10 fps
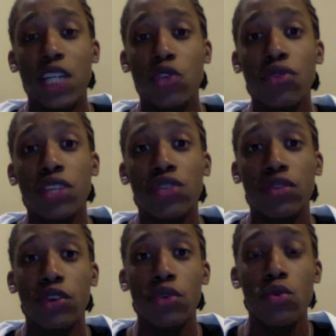all for this
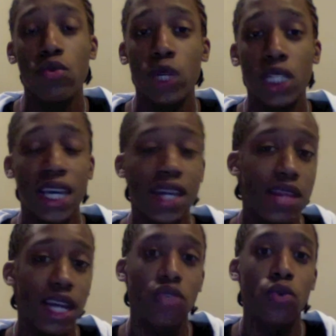review. Once
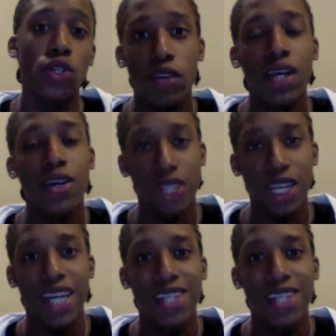again, thanks for watching. I'll see you next